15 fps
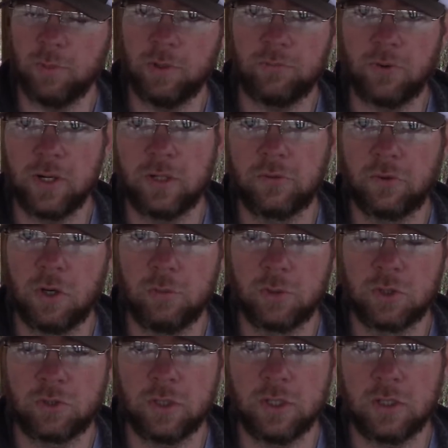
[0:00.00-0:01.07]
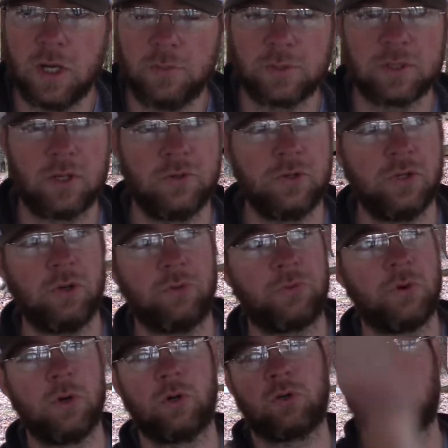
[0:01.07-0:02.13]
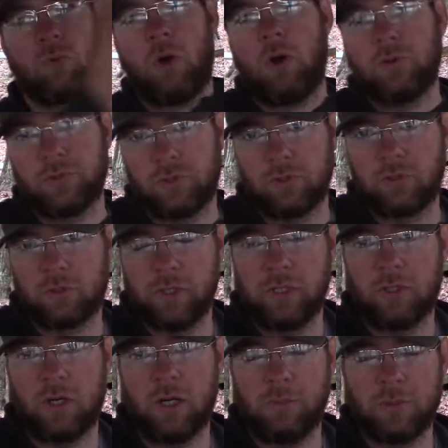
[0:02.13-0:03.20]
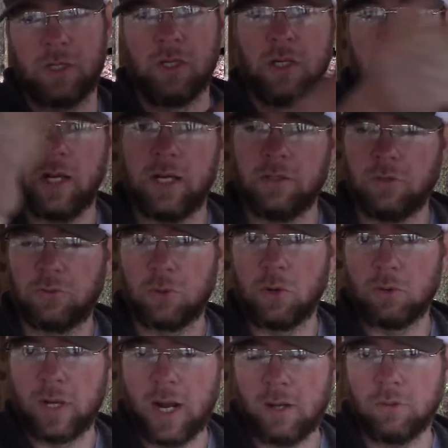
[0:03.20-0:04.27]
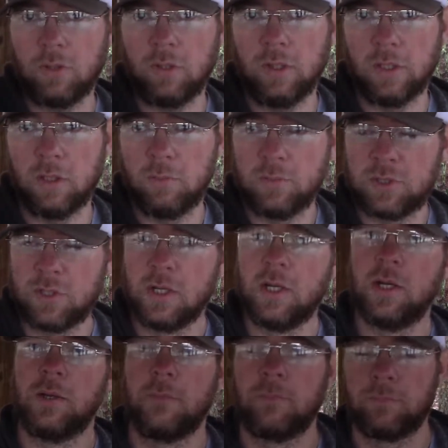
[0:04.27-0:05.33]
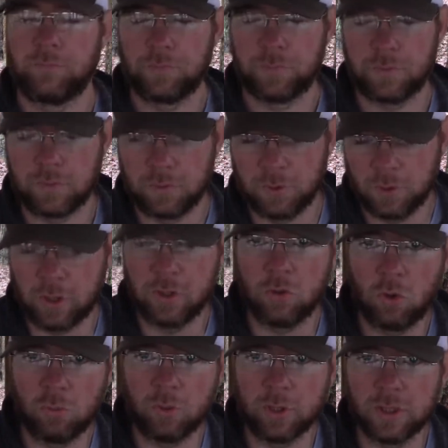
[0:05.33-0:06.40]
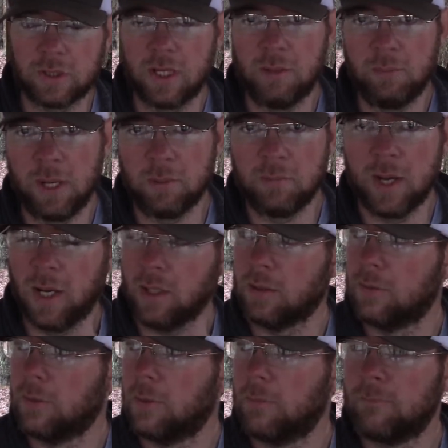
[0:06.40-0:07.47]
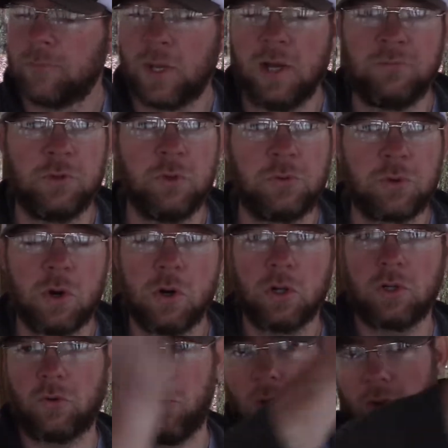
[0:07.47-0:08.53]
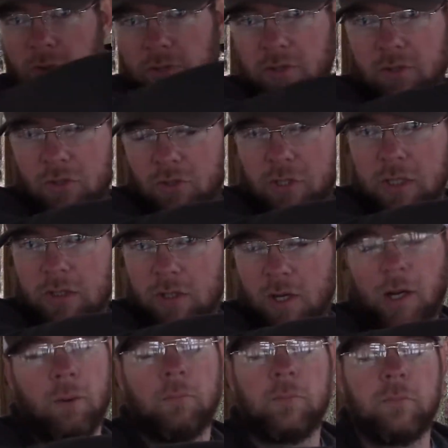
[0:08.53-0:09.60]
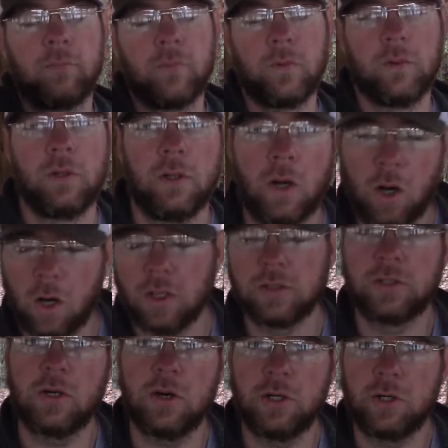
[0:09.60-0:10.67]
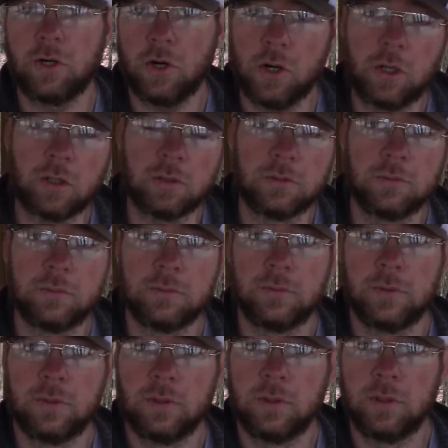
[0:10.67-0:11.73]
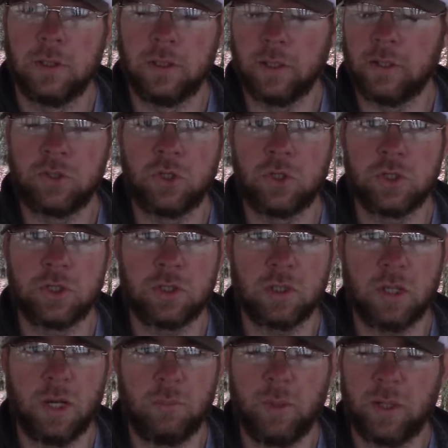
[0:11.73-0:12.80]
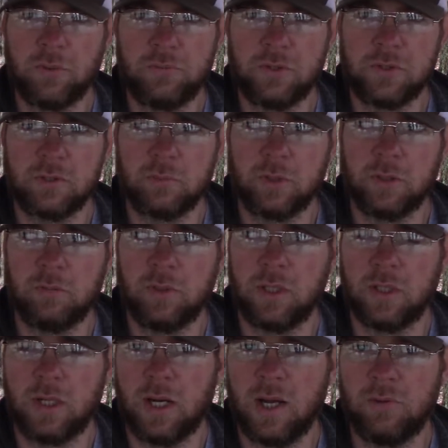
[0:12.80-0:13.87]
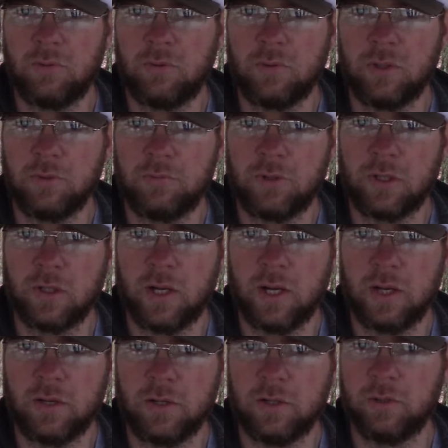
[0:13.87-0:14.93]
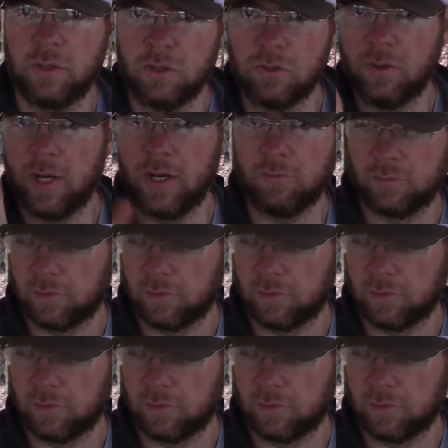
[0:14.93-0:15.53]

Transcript: be afraid to throw them in treetops. As long as you don't throw across the treetops and you throw down the limbs, you can normally get that bait back. If you throw across the treetop, odds are you're hung, unless you're just a lot better fisherman than me and I haven't really figured out how to do it, and you have.